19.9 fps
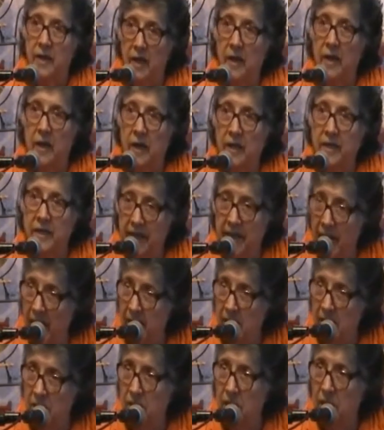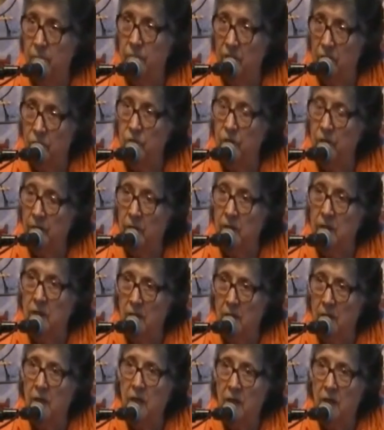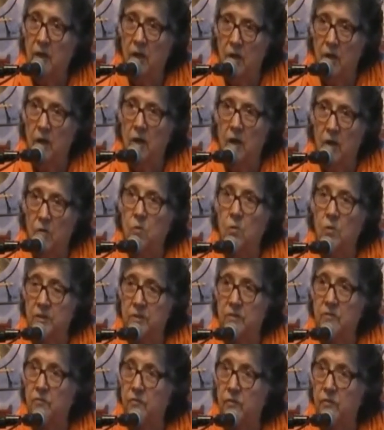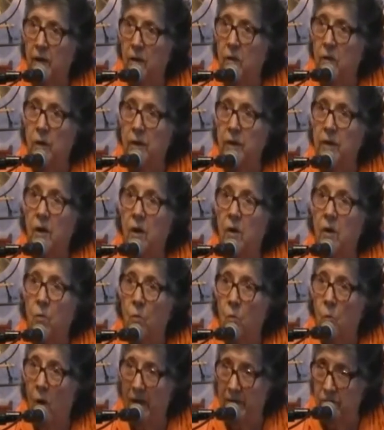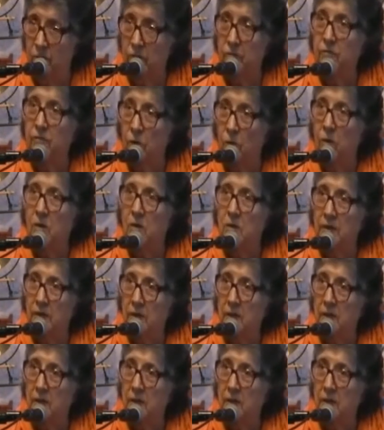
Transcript: uh, guided imagery was very wonderful